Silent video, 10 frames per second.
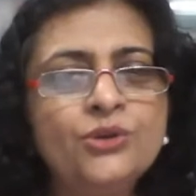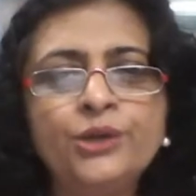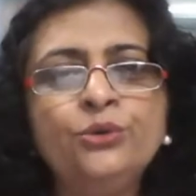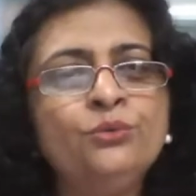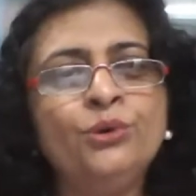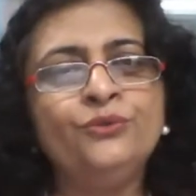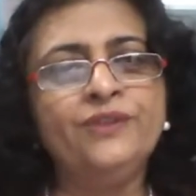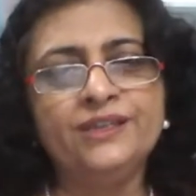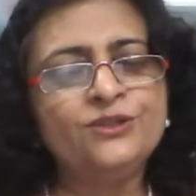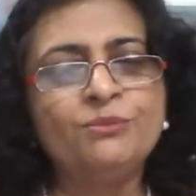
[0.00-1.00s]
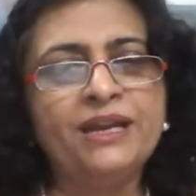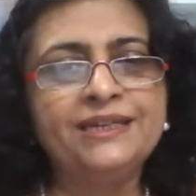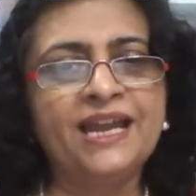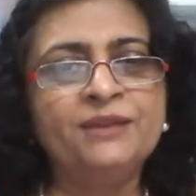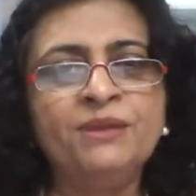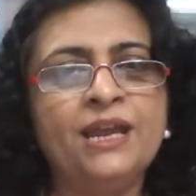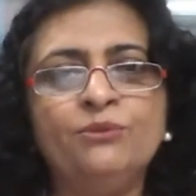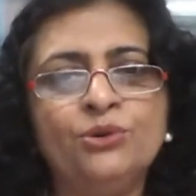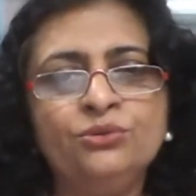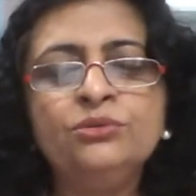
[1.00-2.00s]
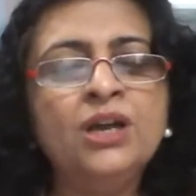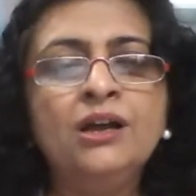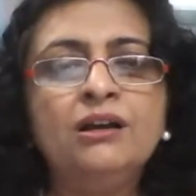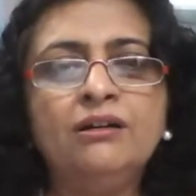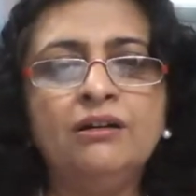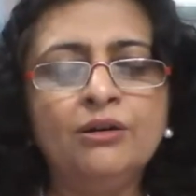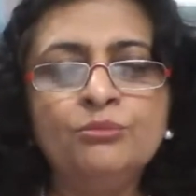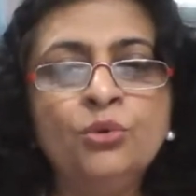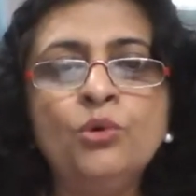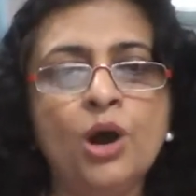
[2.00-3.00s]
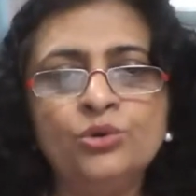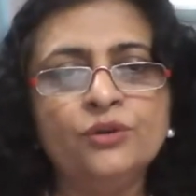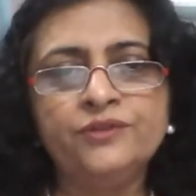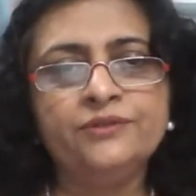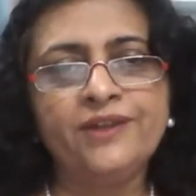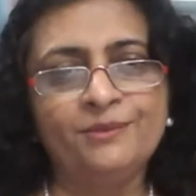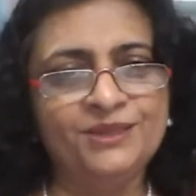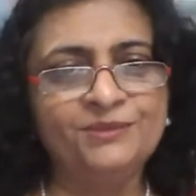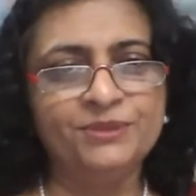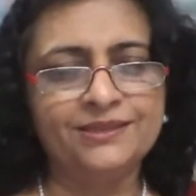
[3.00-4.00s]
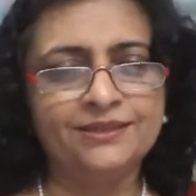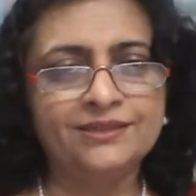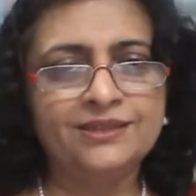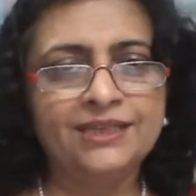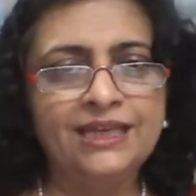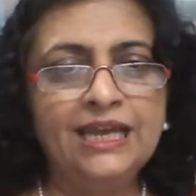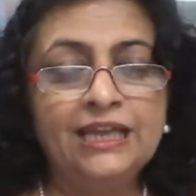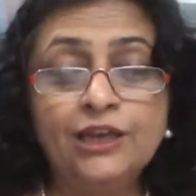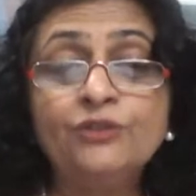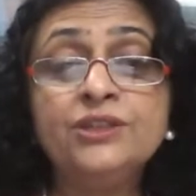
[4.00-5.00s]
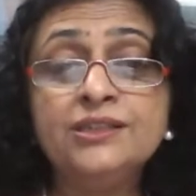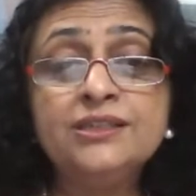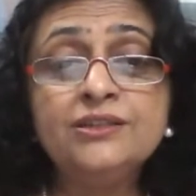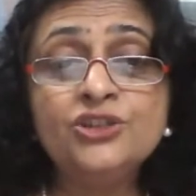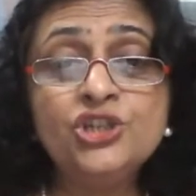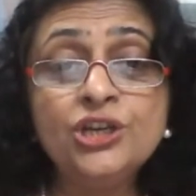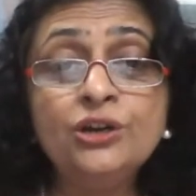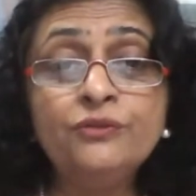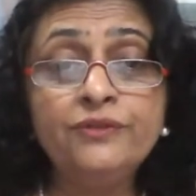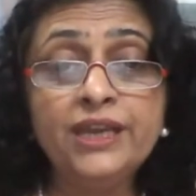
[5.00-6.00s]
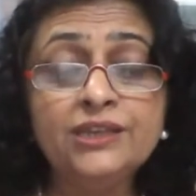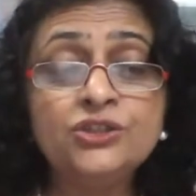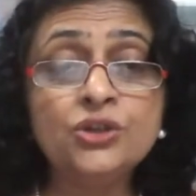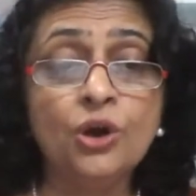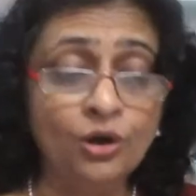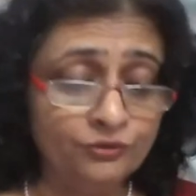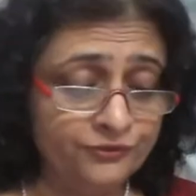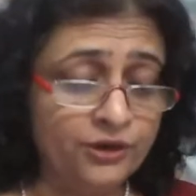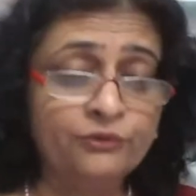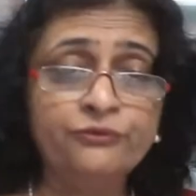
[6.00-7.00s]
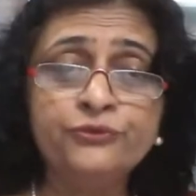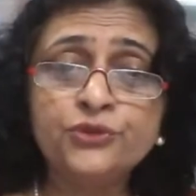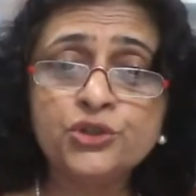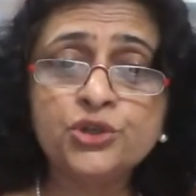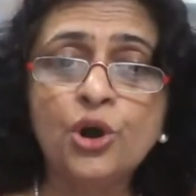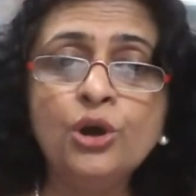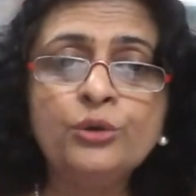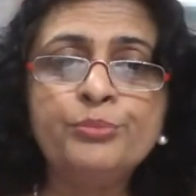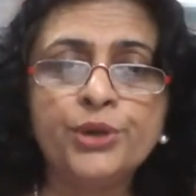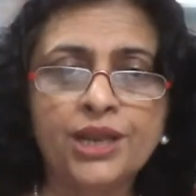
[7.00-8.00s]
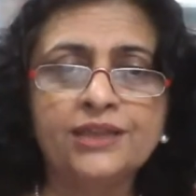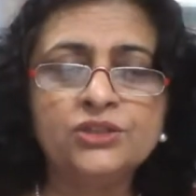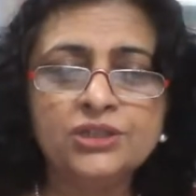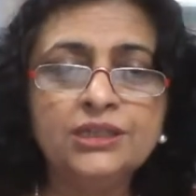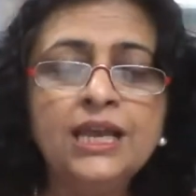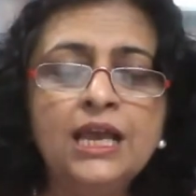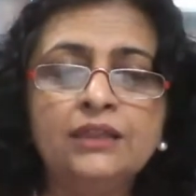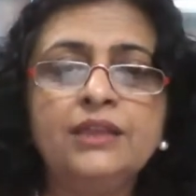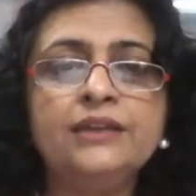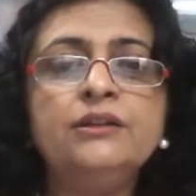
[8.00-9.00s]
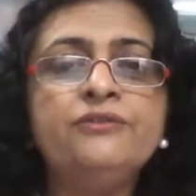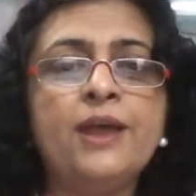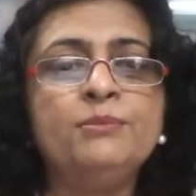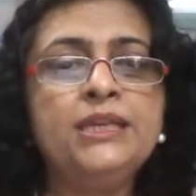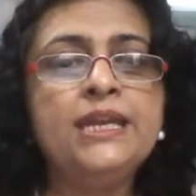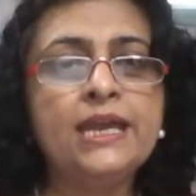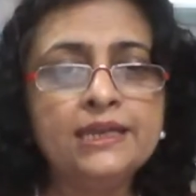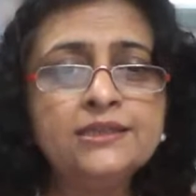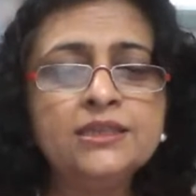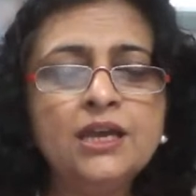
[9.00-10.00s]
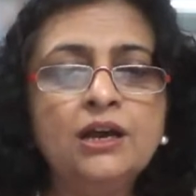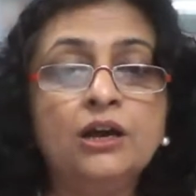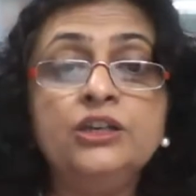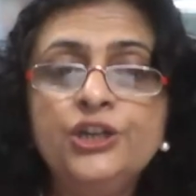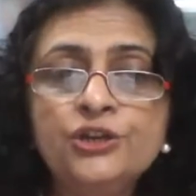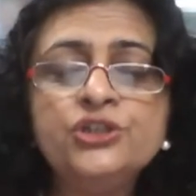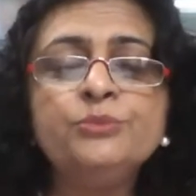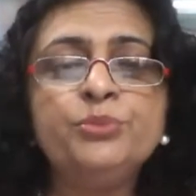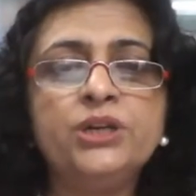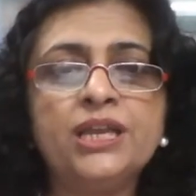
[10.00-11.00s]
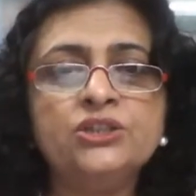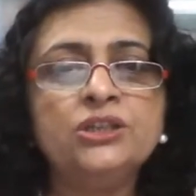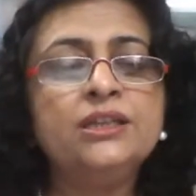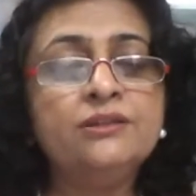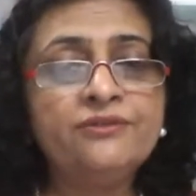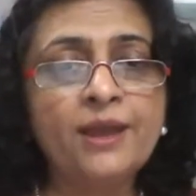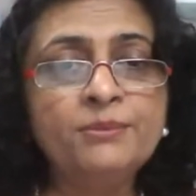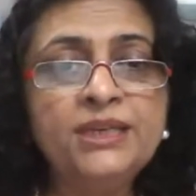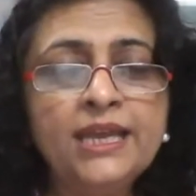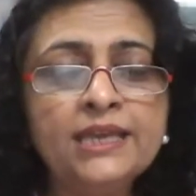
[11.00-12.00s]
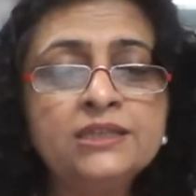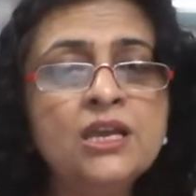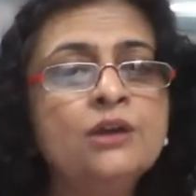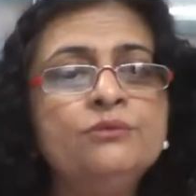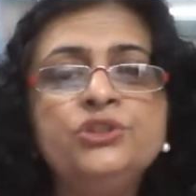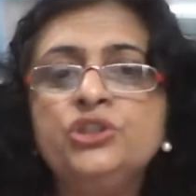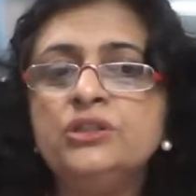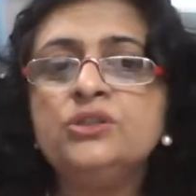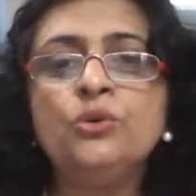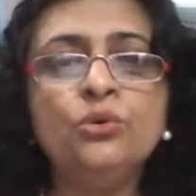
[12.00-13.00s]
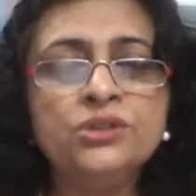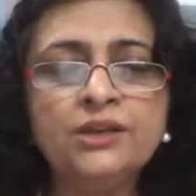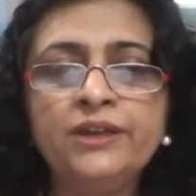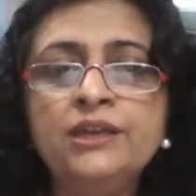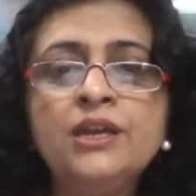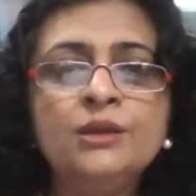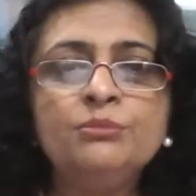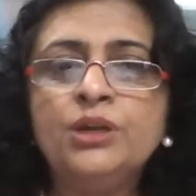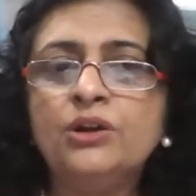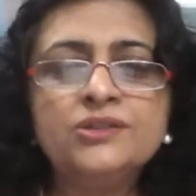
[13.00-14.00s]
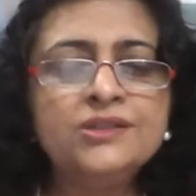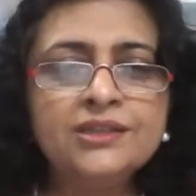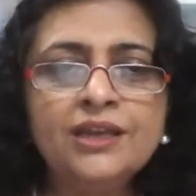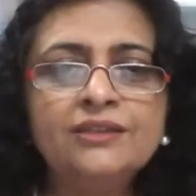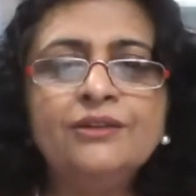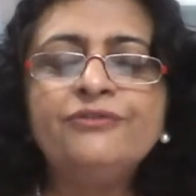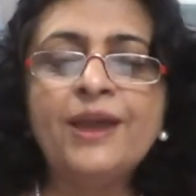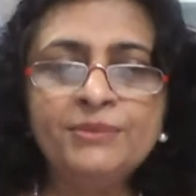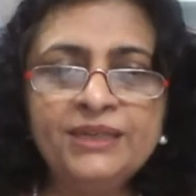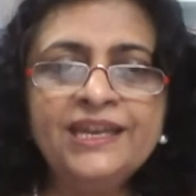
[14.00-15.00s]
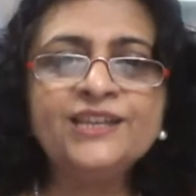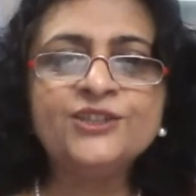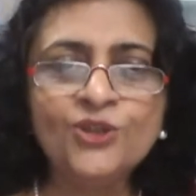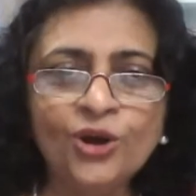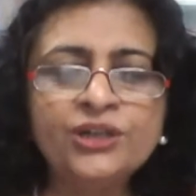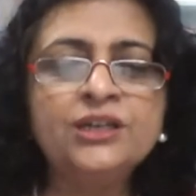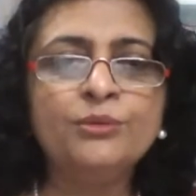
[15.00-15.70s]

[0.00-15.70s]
So I don't want to waste my time and I want to move out of the family business. Now, this is a sheer waste of strong potential that the family has, a leadership potential that the family has, which just goes away because the family has not